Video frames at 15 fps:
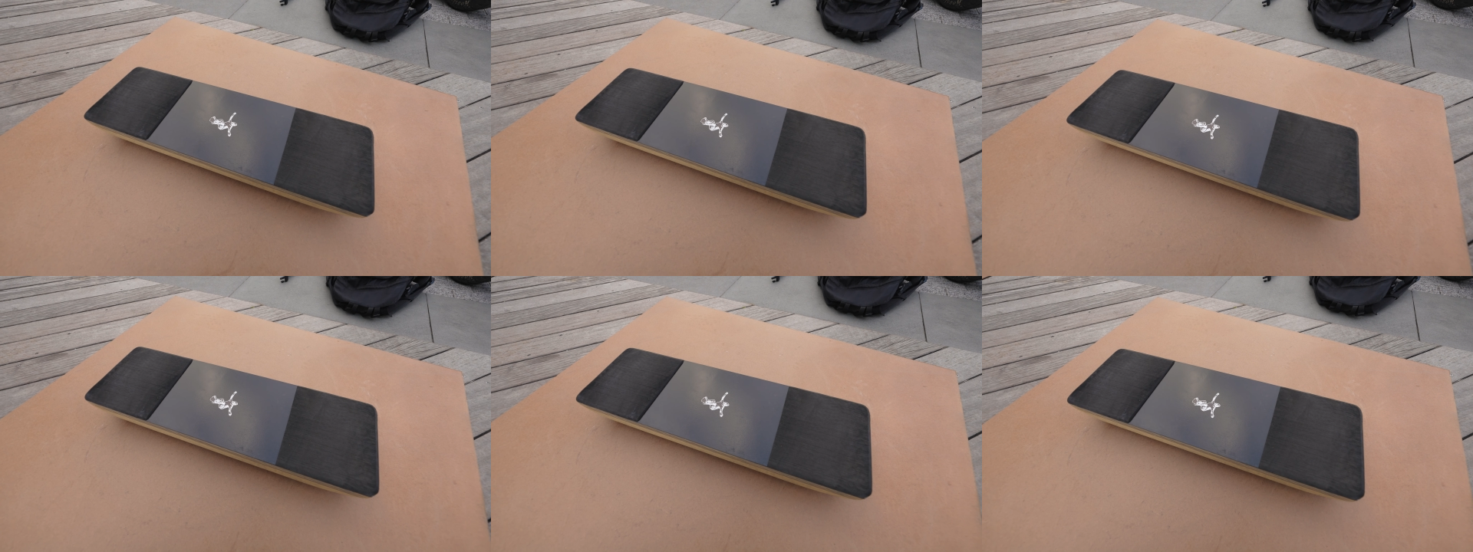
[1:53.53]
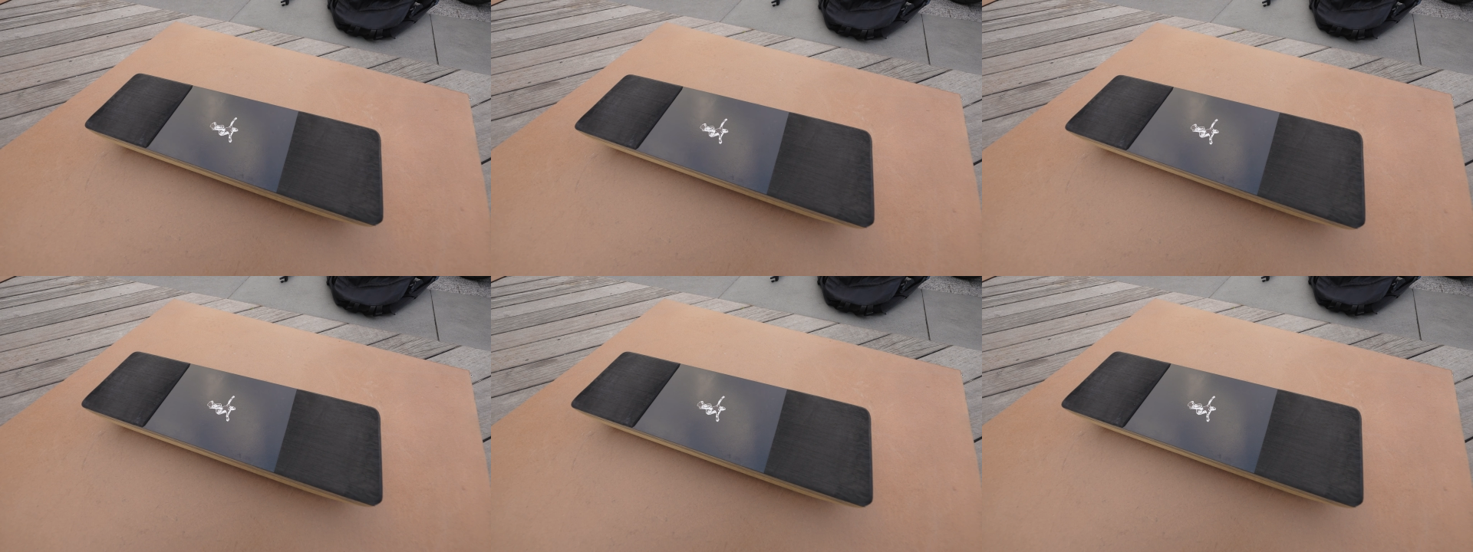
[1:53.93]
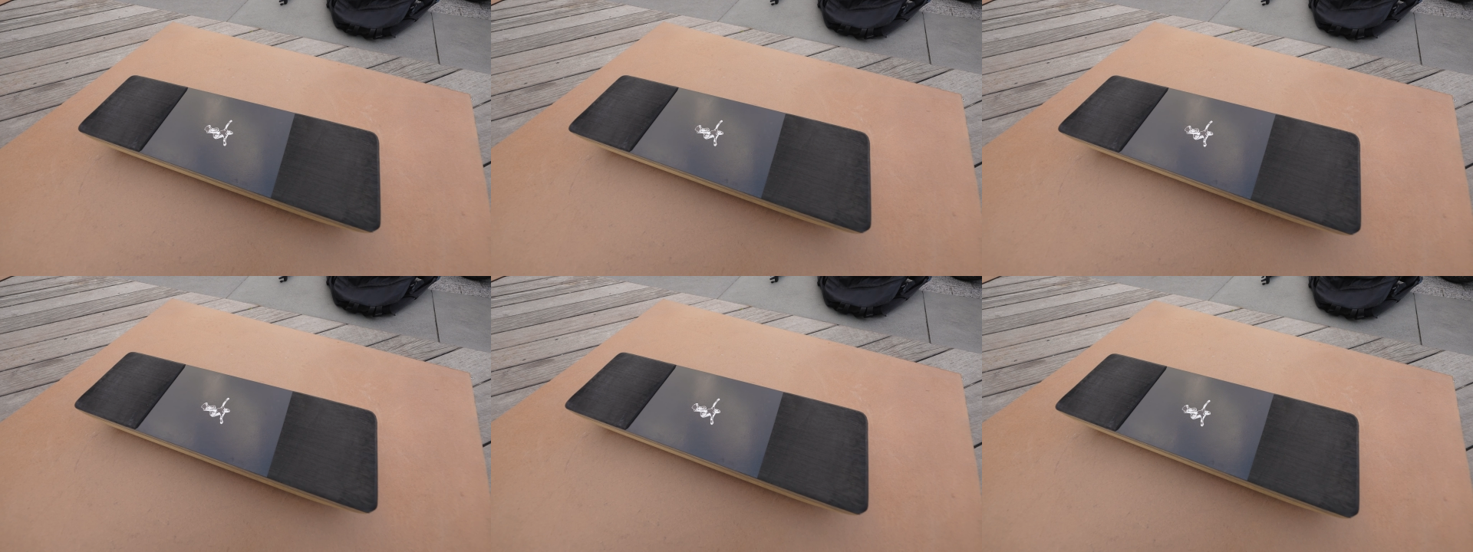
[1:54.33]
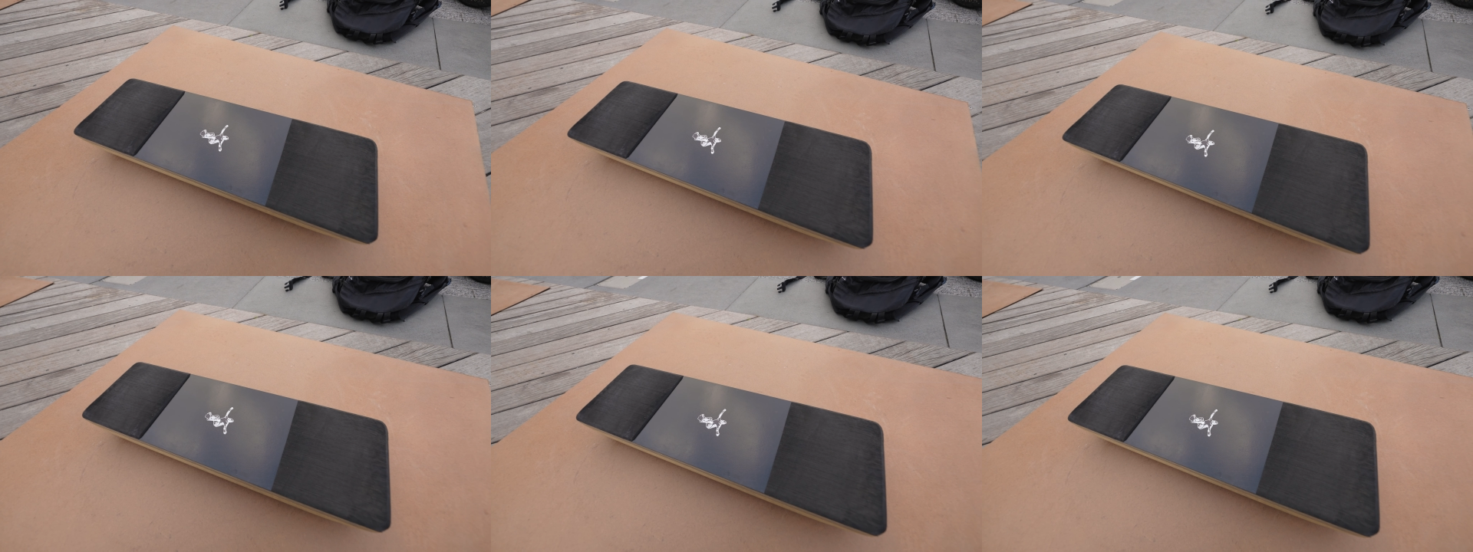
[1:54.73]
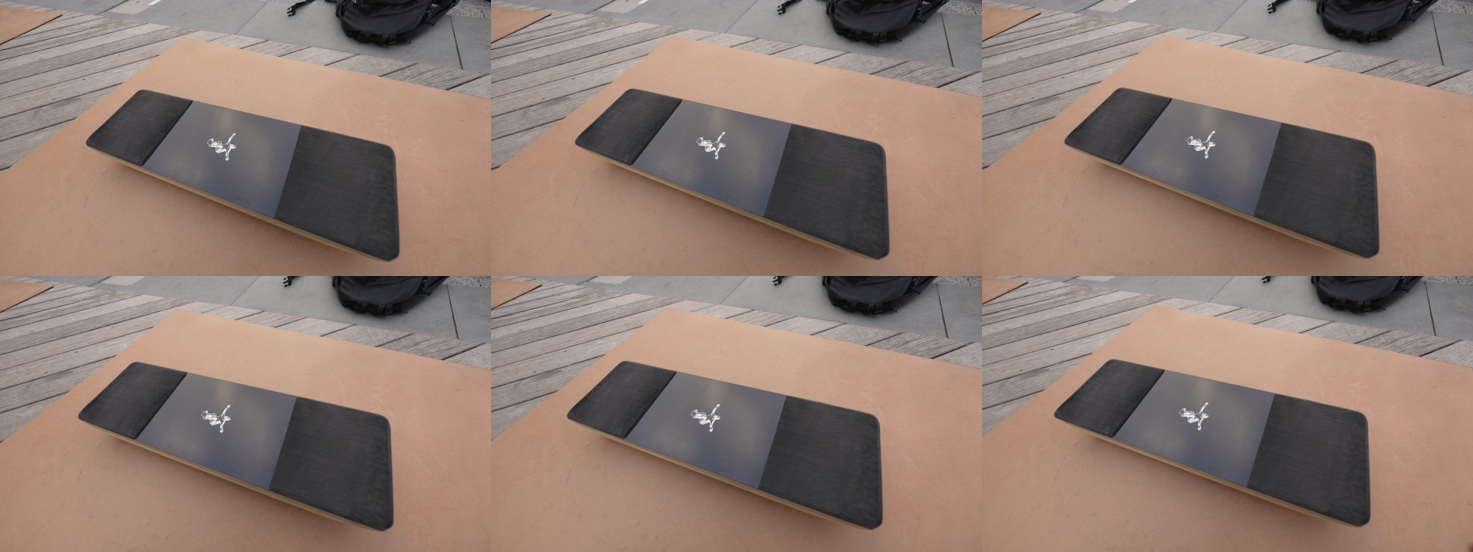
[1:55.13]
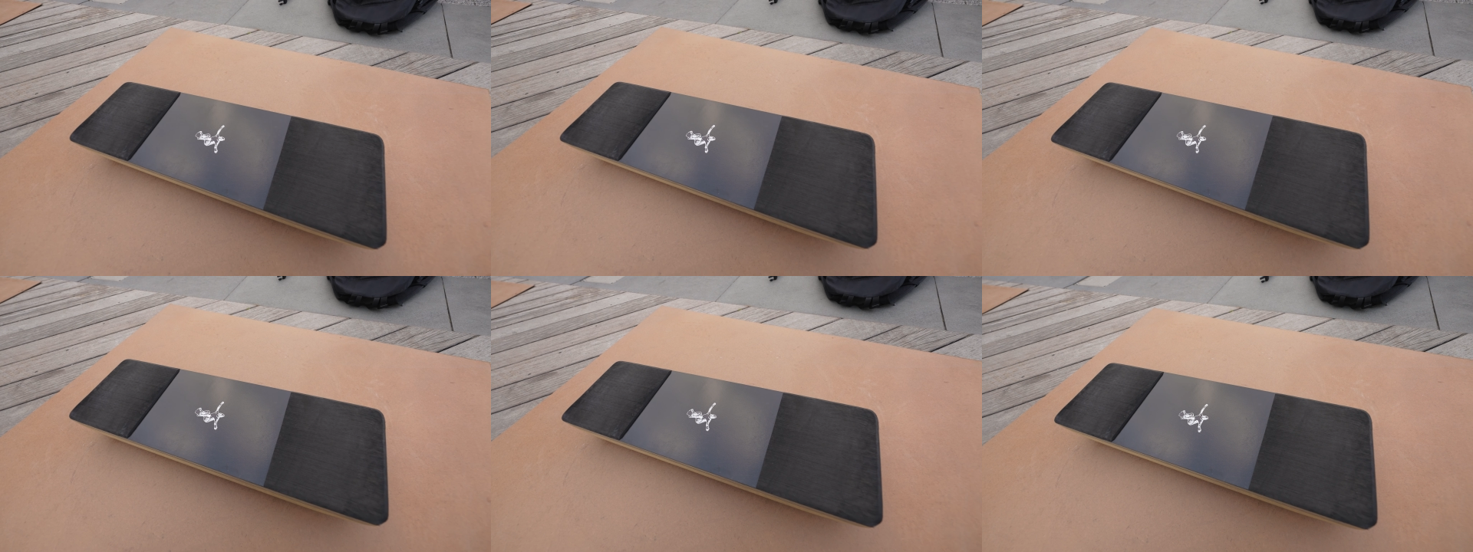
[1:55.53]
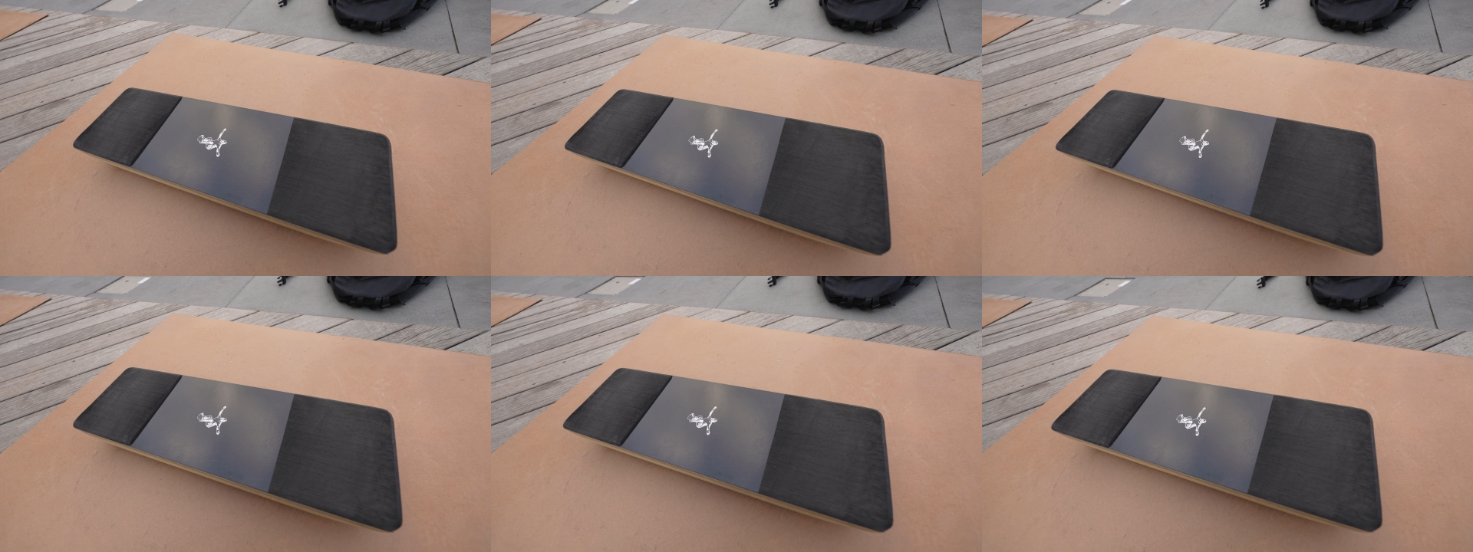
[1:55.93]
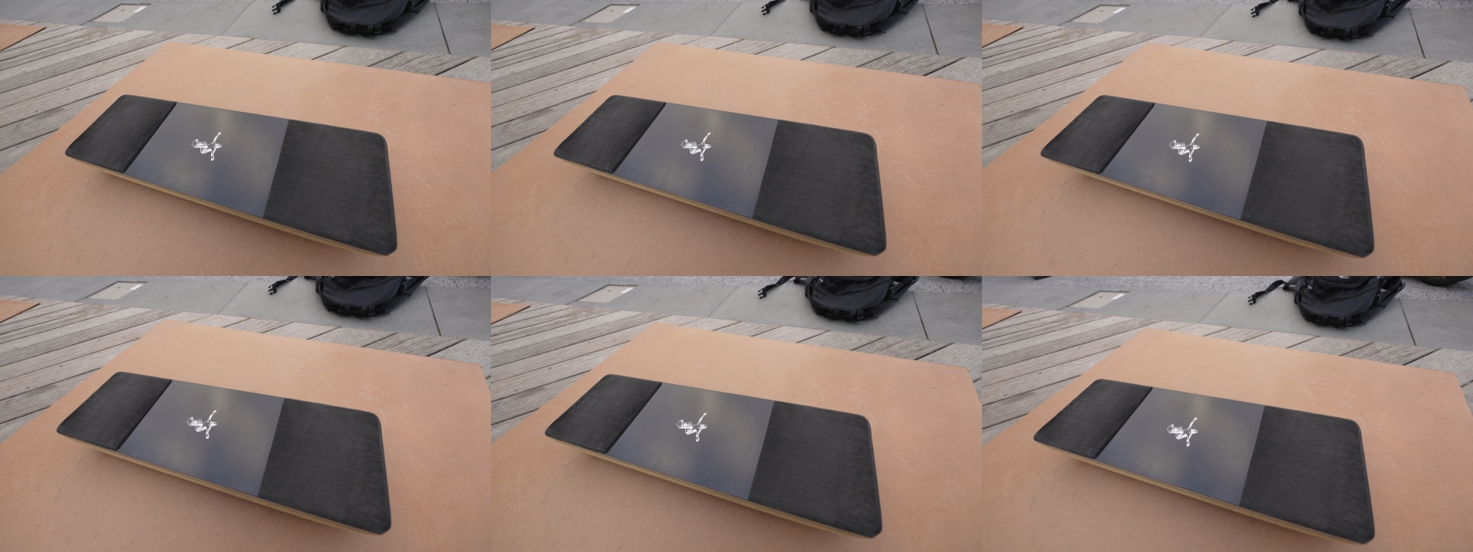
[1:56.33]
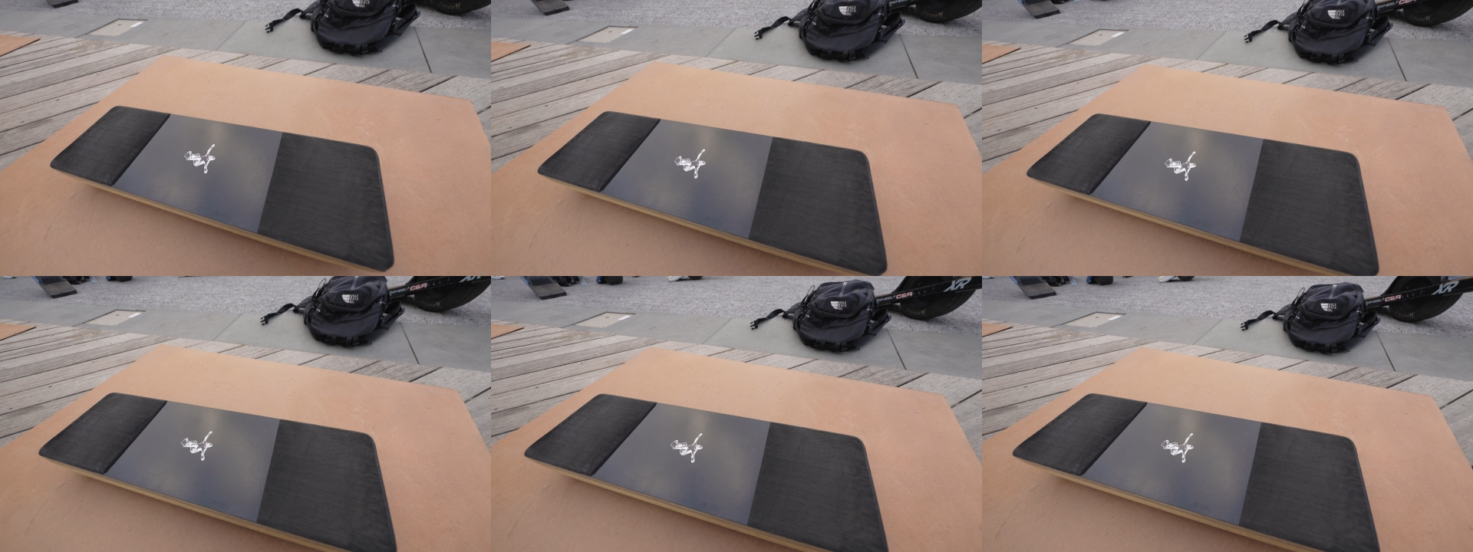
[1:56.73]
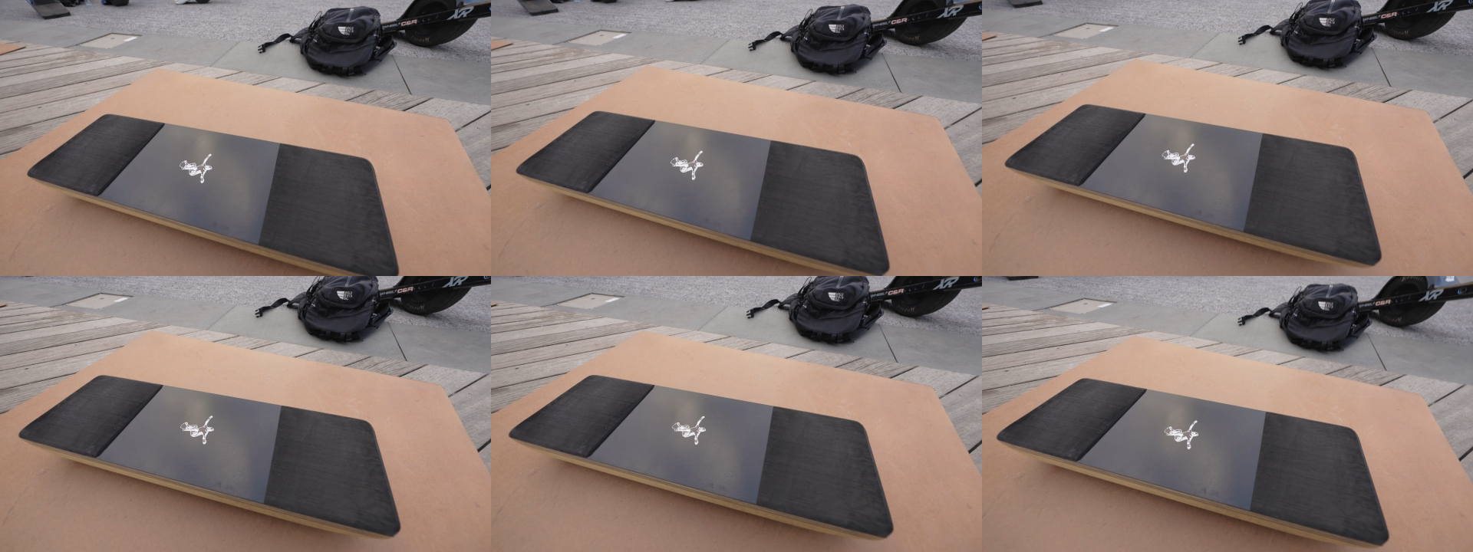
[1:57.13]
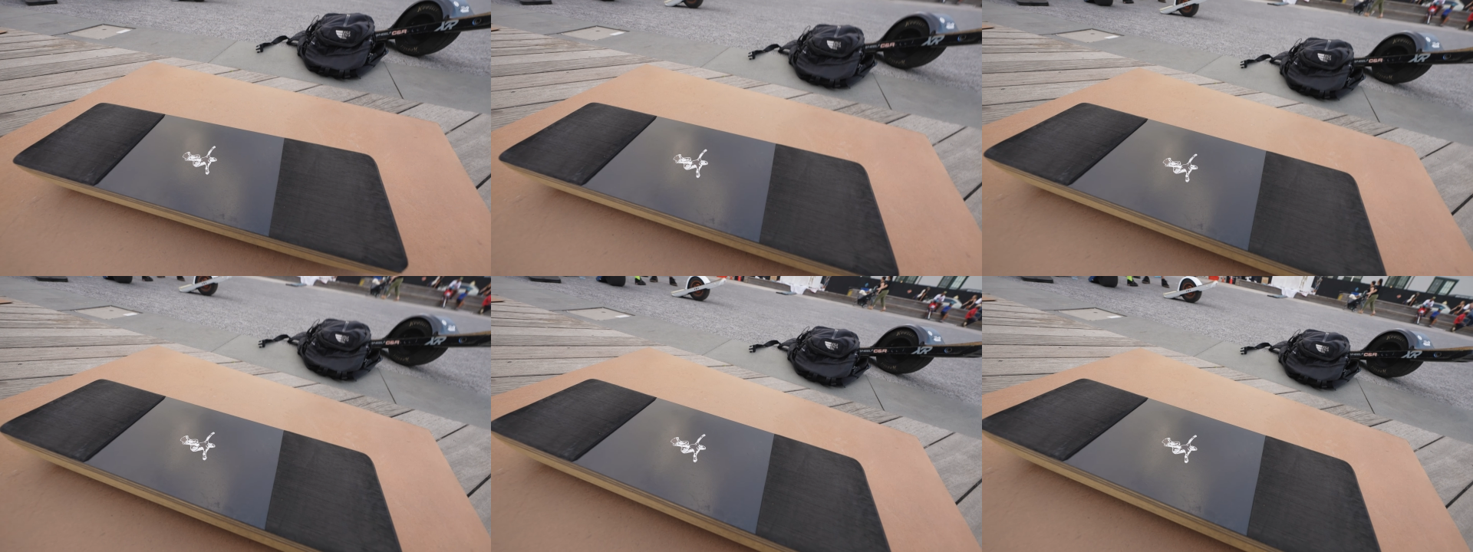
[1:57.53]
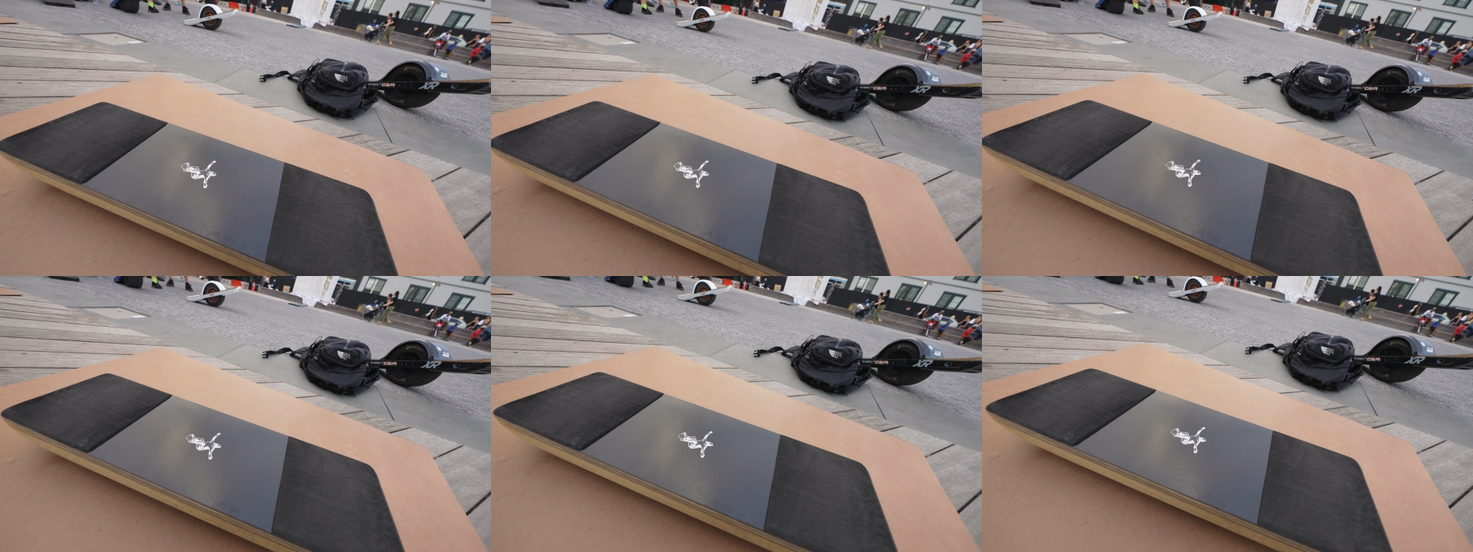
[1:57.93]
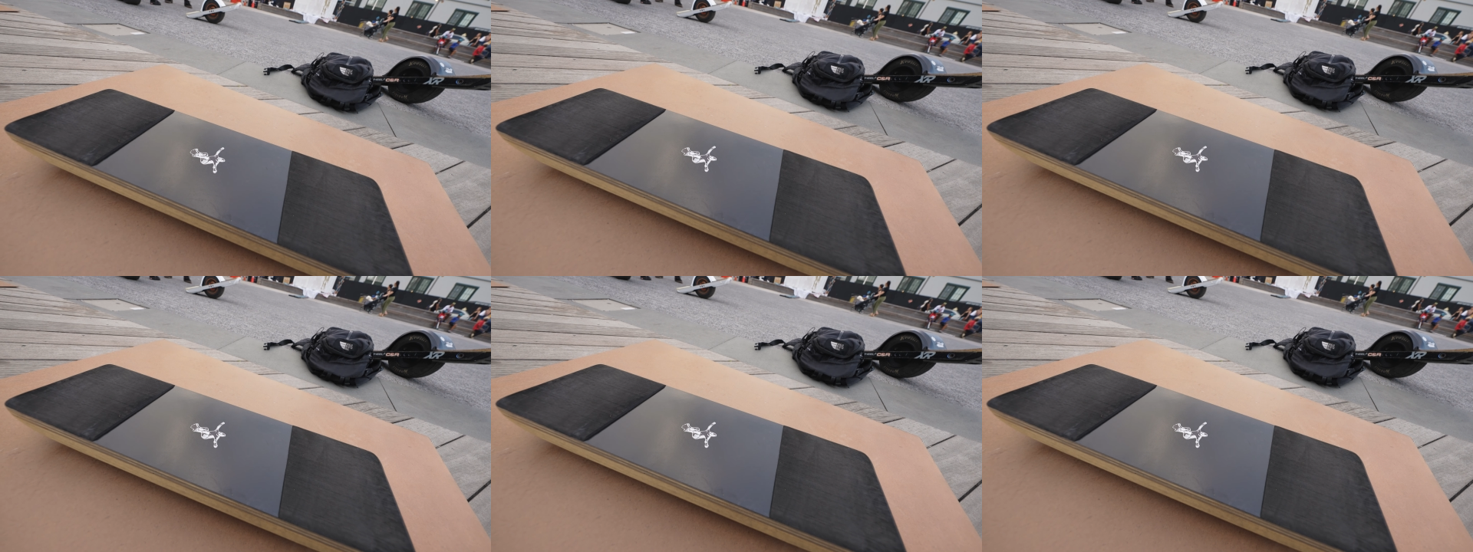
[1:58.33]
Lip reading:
[unreadable: no face in view]